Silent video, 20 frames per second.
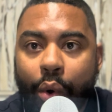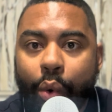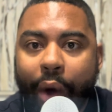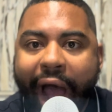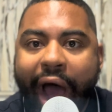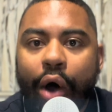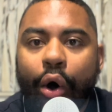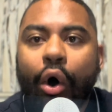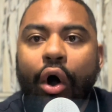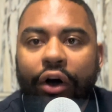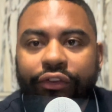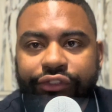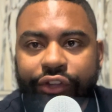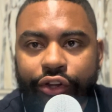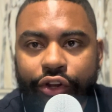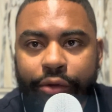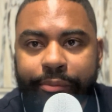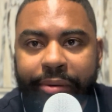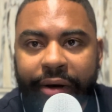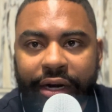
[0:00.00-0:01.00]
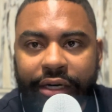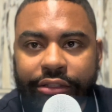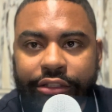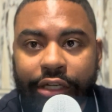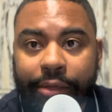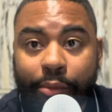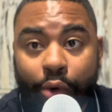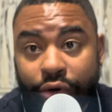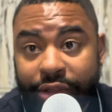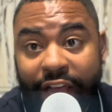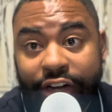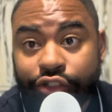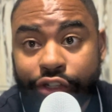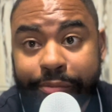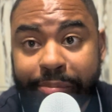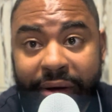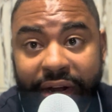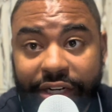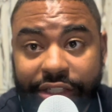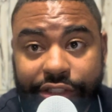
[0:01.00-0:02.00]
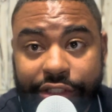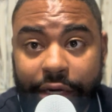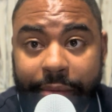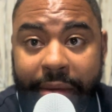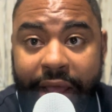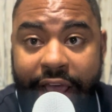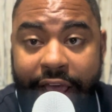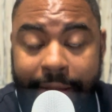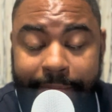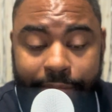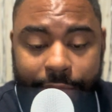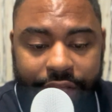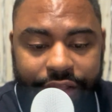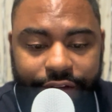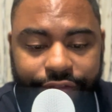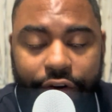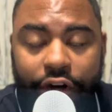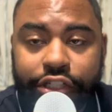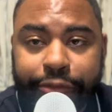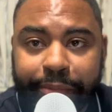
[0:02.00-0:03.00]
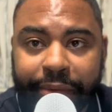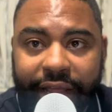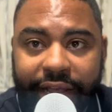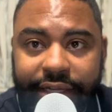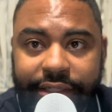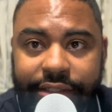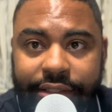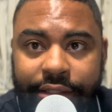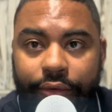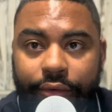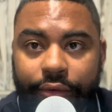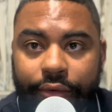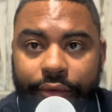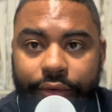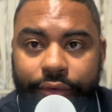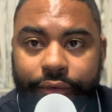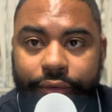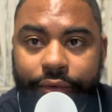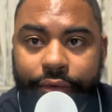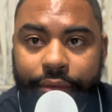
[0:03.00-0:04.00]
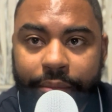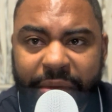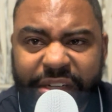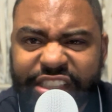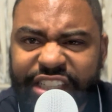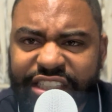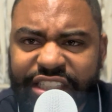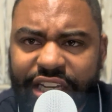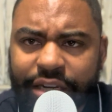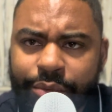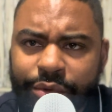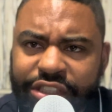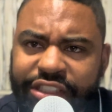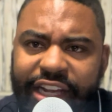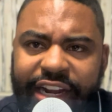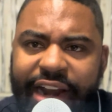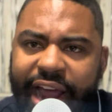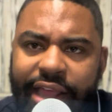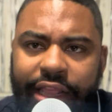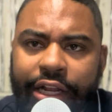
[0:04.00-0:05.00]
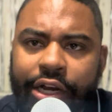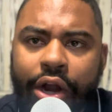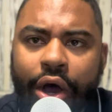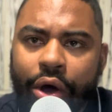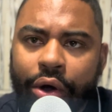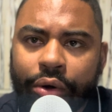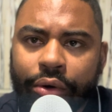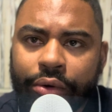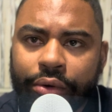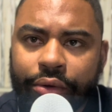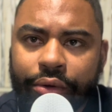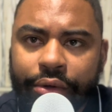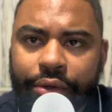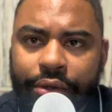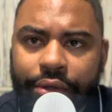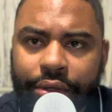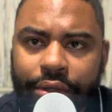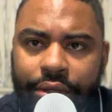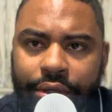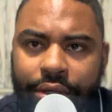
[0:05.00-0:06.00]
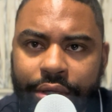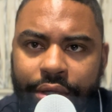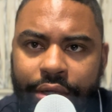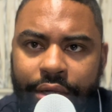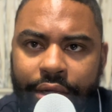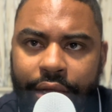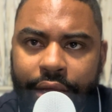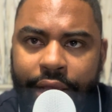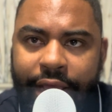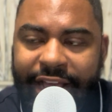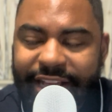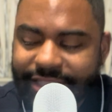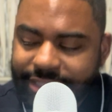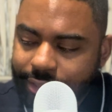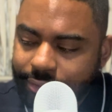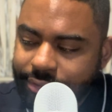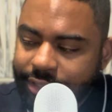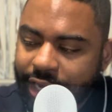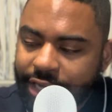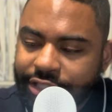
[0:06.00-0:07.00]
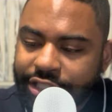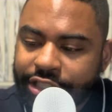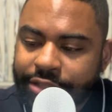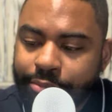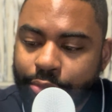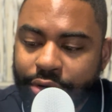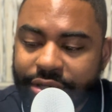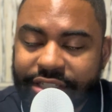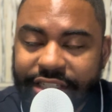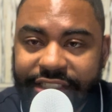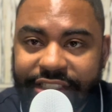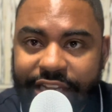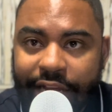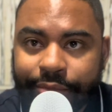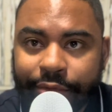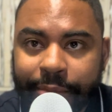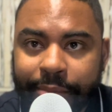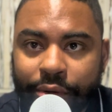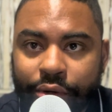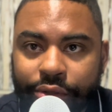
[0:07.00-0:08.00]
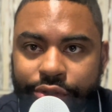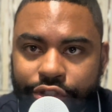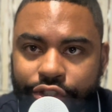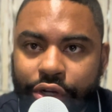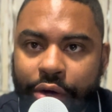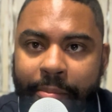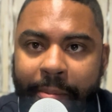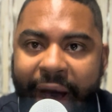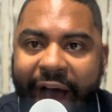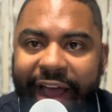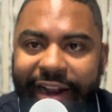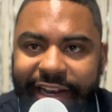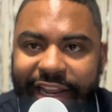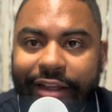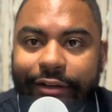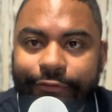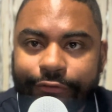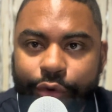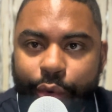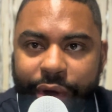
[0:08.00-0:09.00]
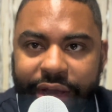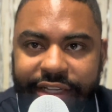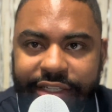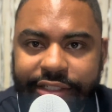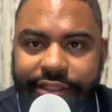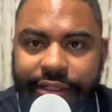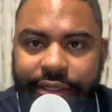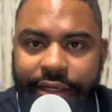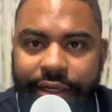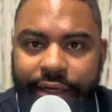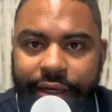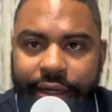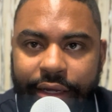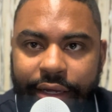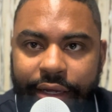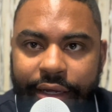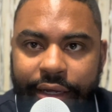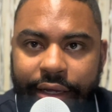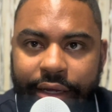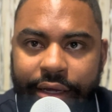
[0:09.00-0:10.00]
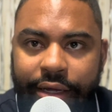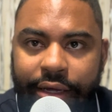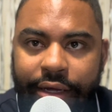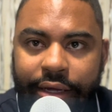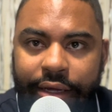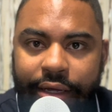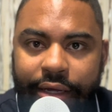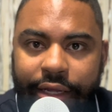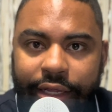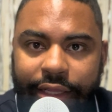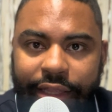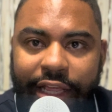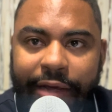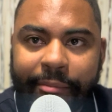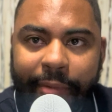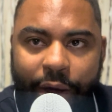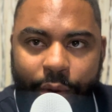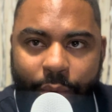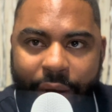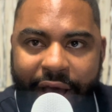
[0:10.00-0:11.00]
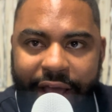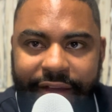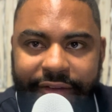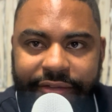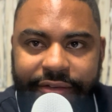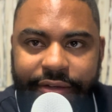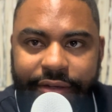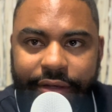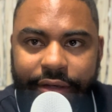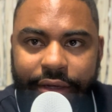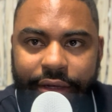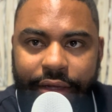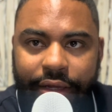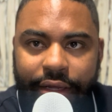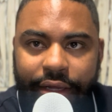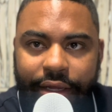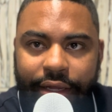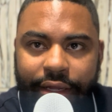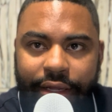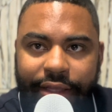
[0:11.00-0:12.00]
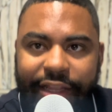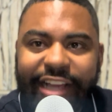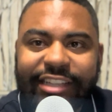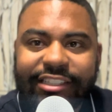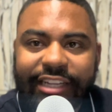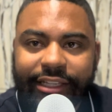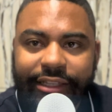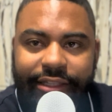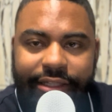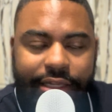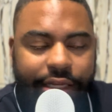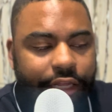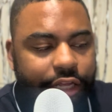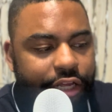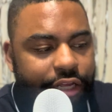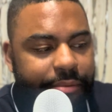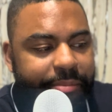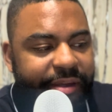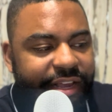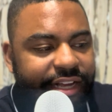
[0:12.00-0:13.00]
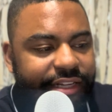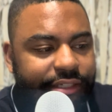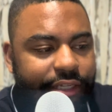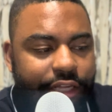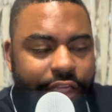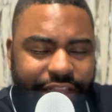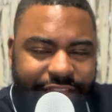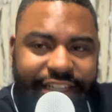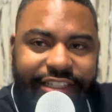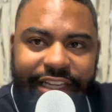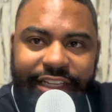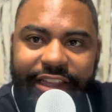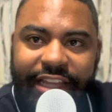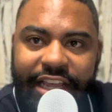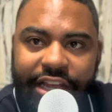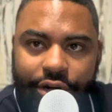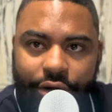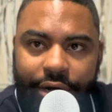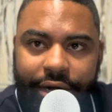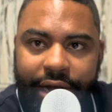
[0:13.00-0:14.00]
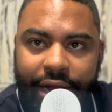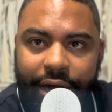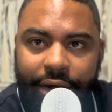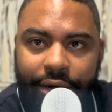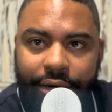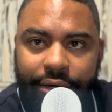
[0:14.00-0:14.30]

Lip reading: how often you punish them, or that you punish them in the first place. But sometimes we'll say, "Nala, no," and sometimes she's more susceptible to my deep voice than my wife's. Because there's a leader in there.